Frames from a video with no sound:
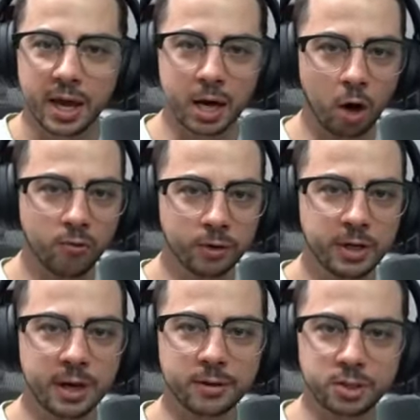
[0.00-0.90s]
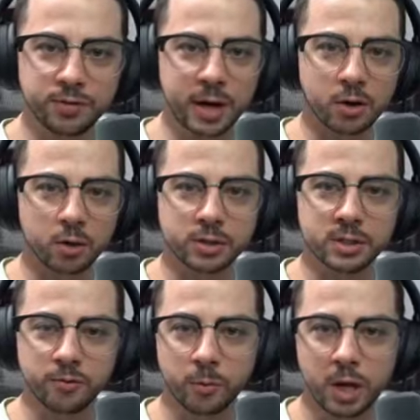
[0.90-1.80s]
and hopefully now that you've gotten all this
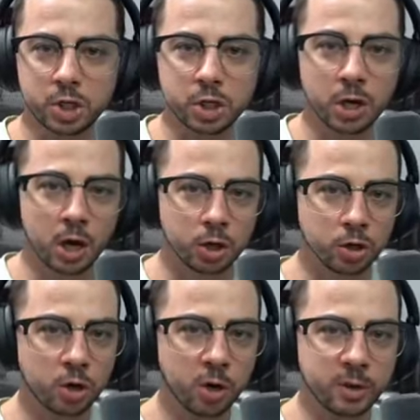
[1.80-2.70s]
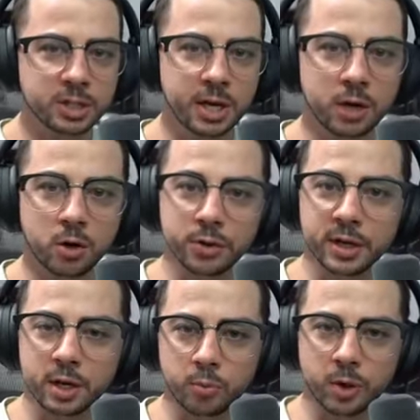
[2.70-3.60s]
information, you're going to be taking on the
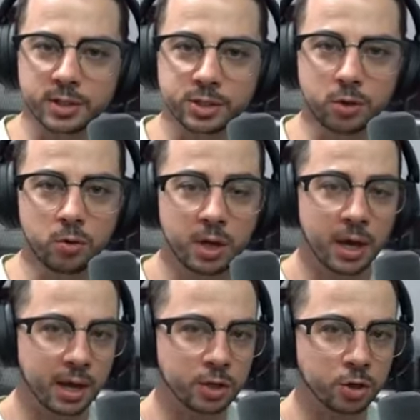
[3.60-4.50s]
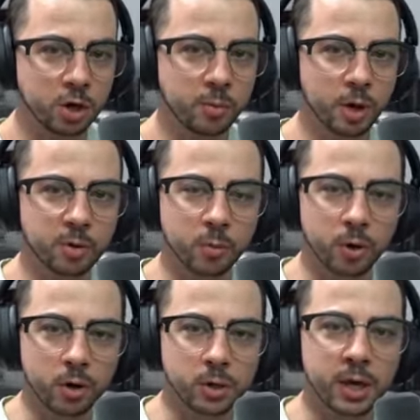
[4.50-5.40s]
Dead Bride soon, and you're going to be able to bring
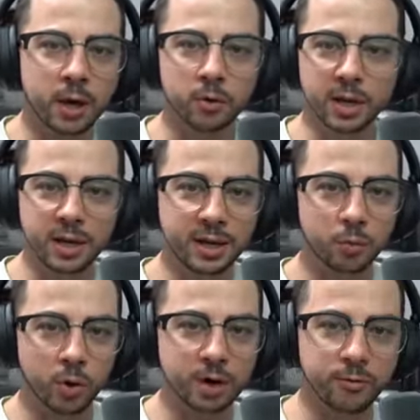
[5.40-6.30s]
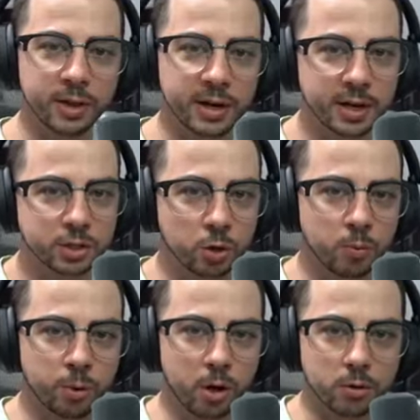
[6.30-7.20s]
her down and get ready for the next hard
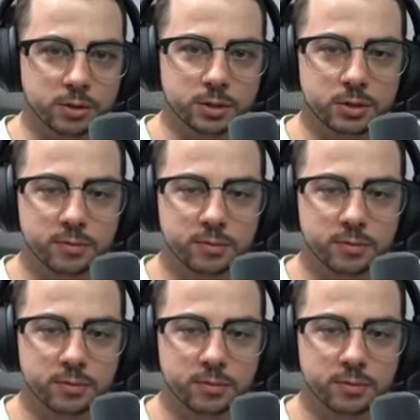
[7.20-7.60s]
boss.